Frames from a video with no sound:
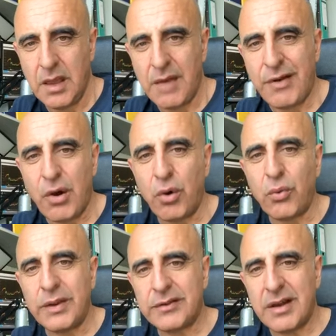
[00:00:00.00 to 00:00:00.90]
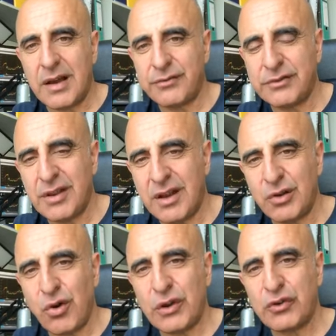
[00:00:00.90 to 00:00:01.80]
Have I always loved uh,
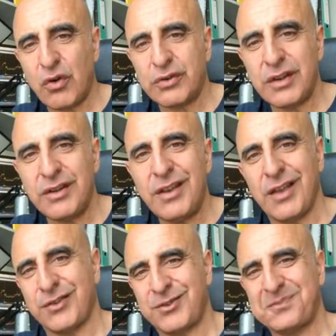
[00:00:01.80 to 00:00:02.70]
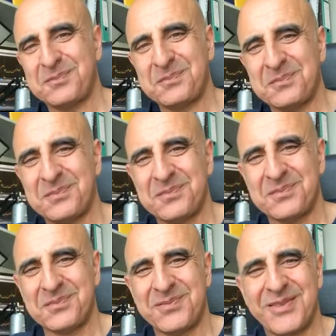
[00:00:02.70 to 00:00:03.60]
going shorting? Yes,
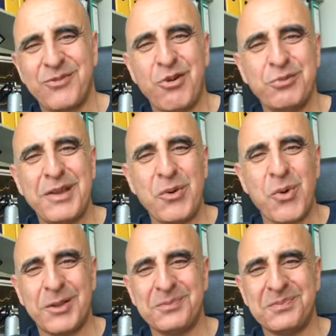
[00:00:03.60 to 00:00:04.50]
from day one.